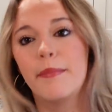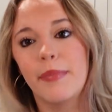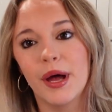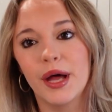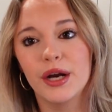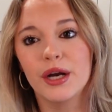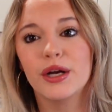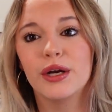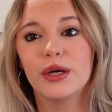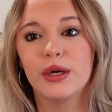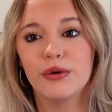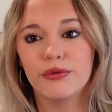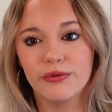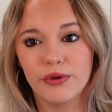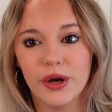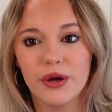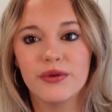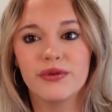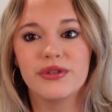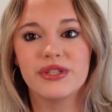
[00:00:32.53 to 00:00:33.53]
butter
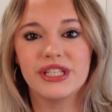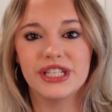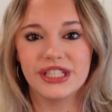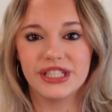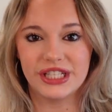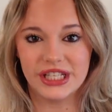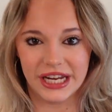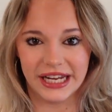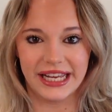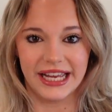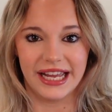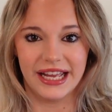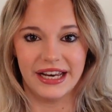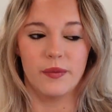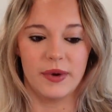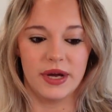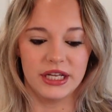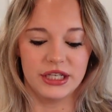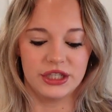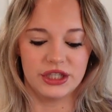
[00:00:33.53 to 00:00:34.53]
roast chicken,
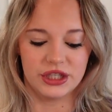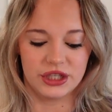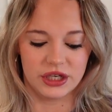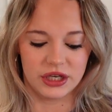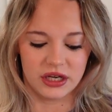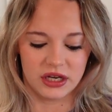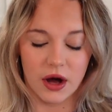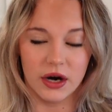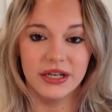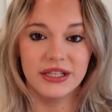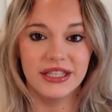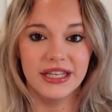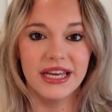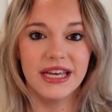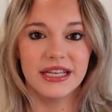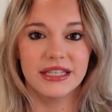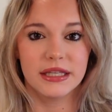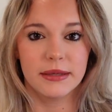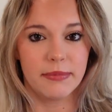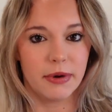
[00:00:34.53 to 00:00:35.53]
which honestly
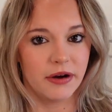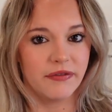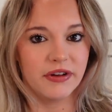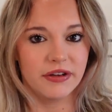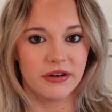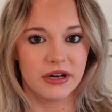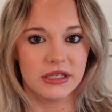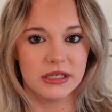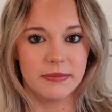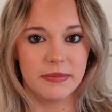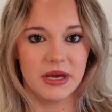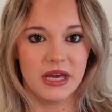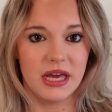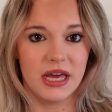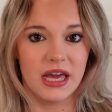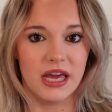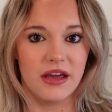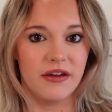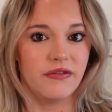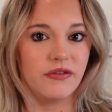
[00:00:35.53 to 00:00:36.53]
is the perfect recipe
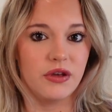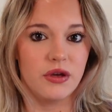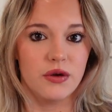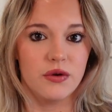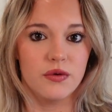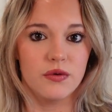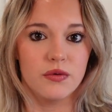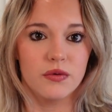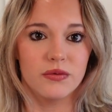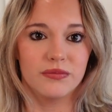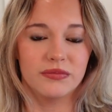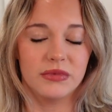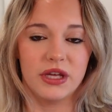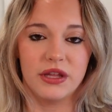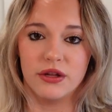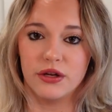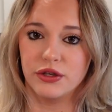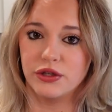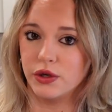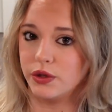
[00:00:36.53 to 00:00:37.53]
if you
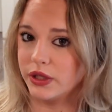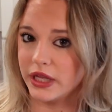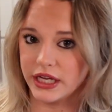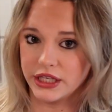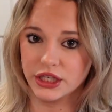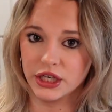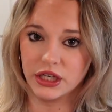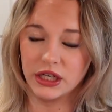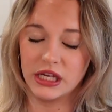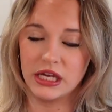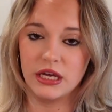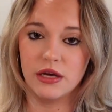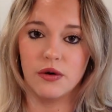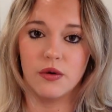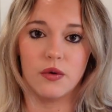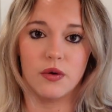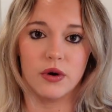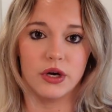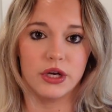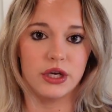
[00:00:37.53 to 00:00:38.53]
either don't like turkey
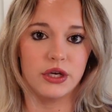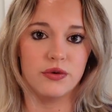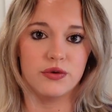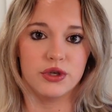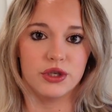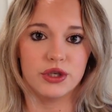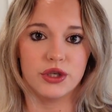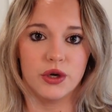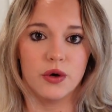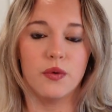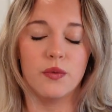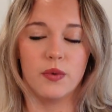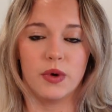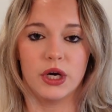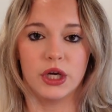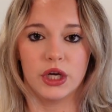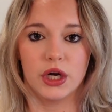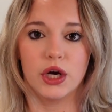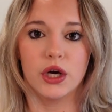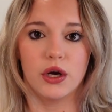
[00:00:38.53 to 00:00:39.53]
or you just don't want
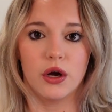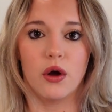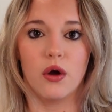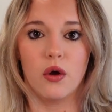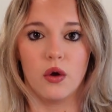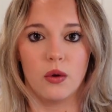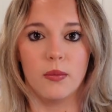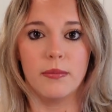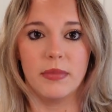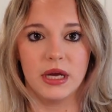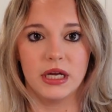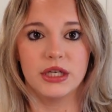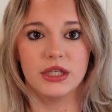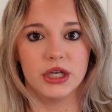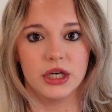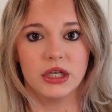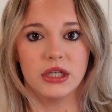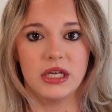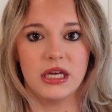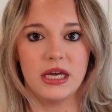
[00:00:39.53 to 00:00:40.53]
to cook a whole big
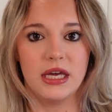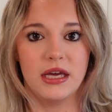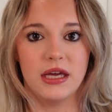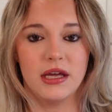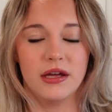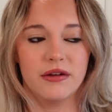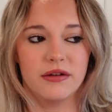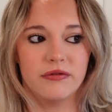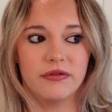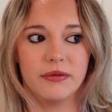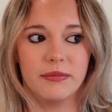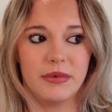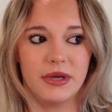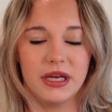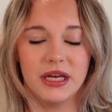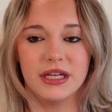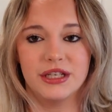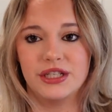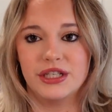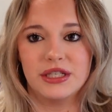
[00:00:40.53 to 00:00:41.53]
turkey. For me,
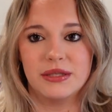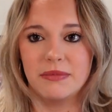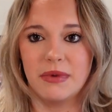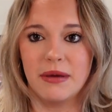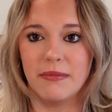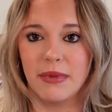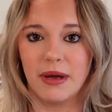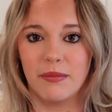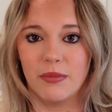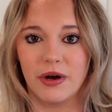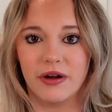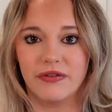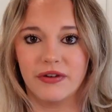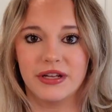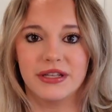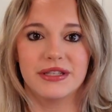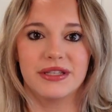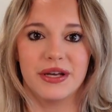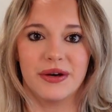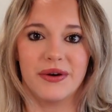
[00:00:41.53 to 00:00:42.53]
it's just me and my
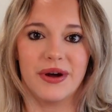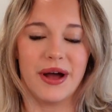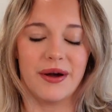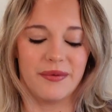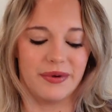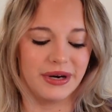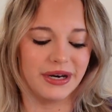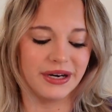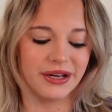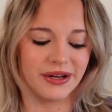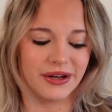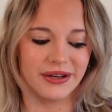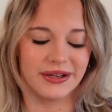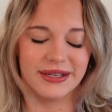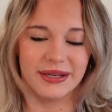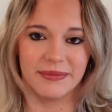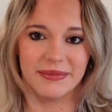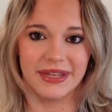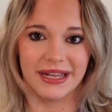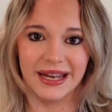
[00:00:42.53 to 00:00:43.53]
boyfriend, so I wanted to cook
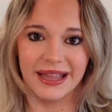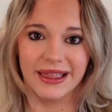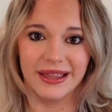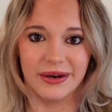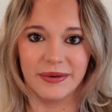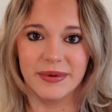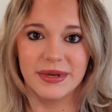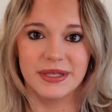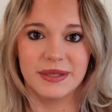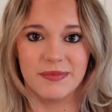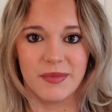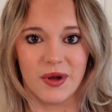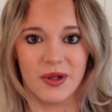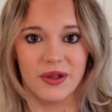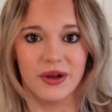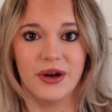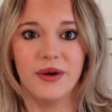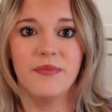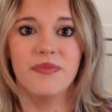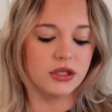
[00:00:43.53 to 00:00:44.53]
something a little bit
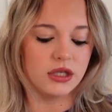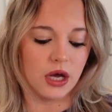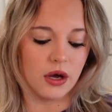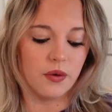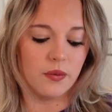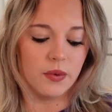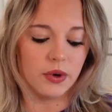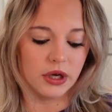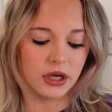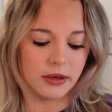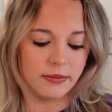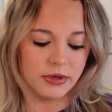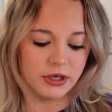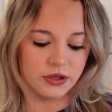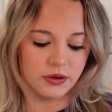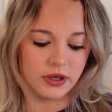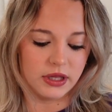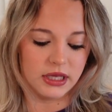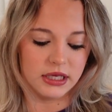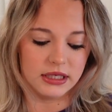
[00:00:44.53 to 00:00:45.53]
smaller. So we're gonna be
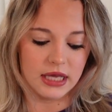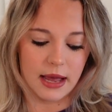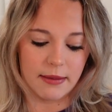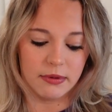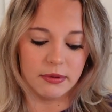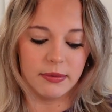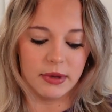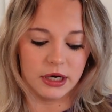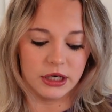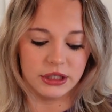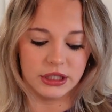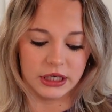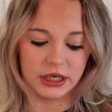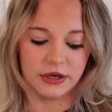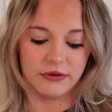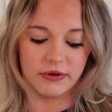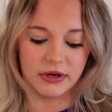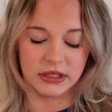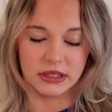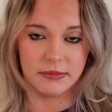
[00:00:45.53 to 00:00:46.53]
doing this apple butter
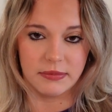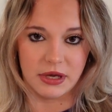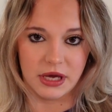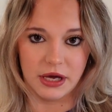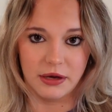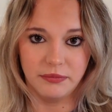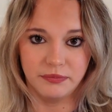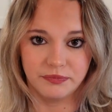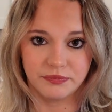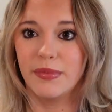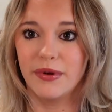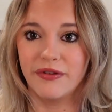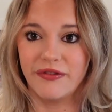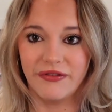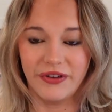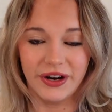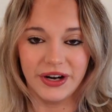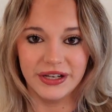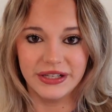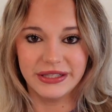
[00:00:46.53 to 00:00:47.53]
chicken recipe. But
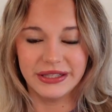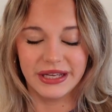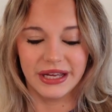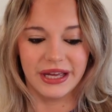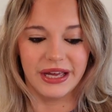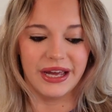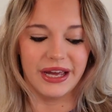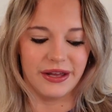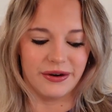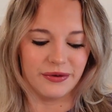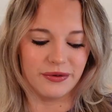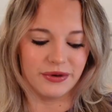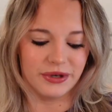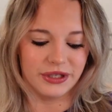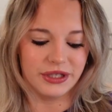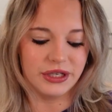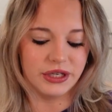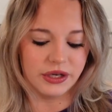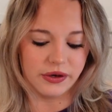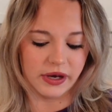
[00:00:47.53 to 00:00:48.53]
first, in order
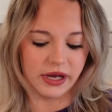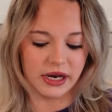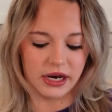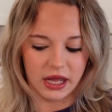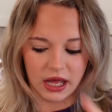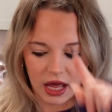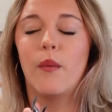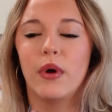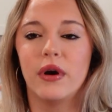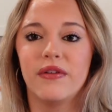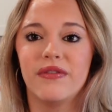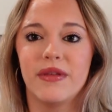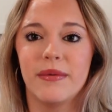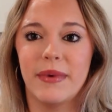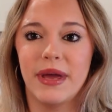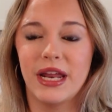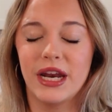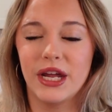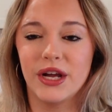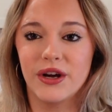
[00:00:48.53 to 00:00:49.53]
to do it, one of the
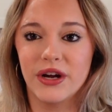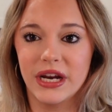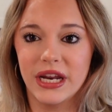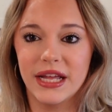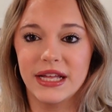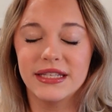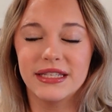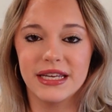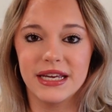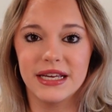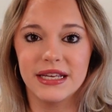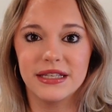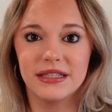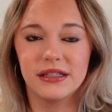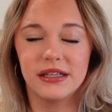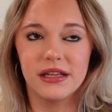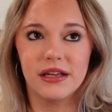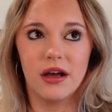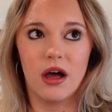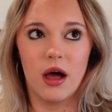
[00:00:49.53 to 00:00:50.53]
main ingredients
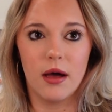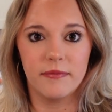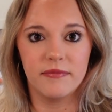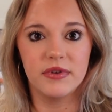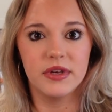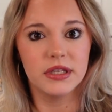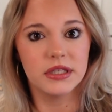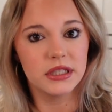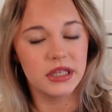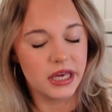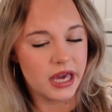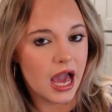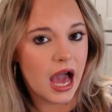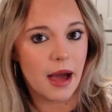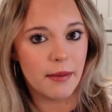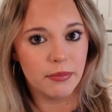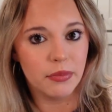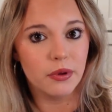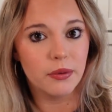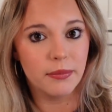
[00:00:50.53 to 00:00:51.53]
is obviously
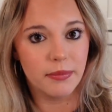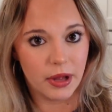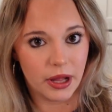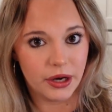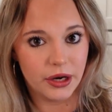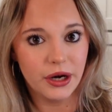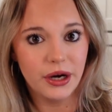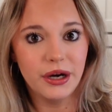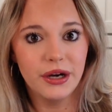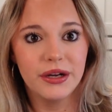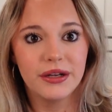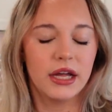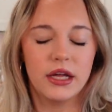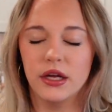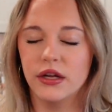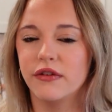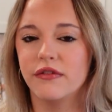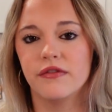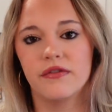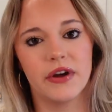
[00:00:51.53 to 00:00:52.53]
apple butter. I
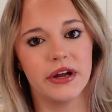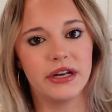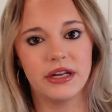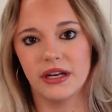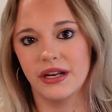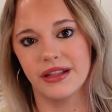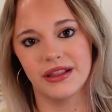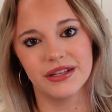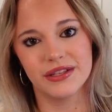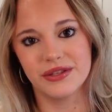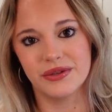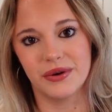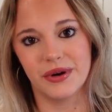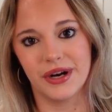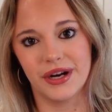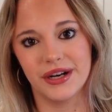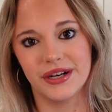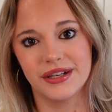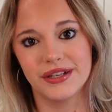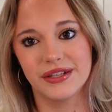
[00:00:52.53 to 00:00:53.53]
couldn't find it at the
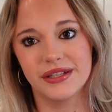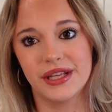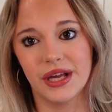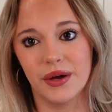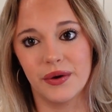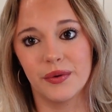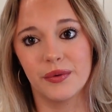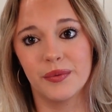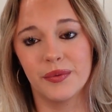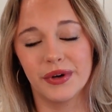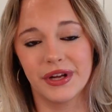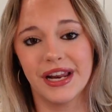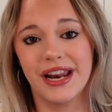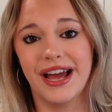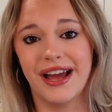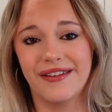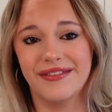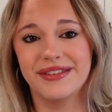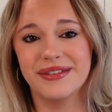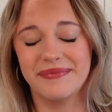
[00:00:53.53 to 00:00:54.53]
store, so we're gonna
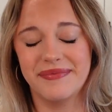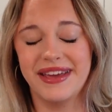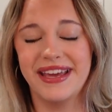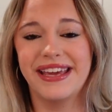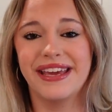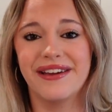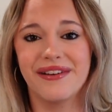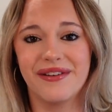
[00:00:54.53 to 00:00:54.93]
have to make it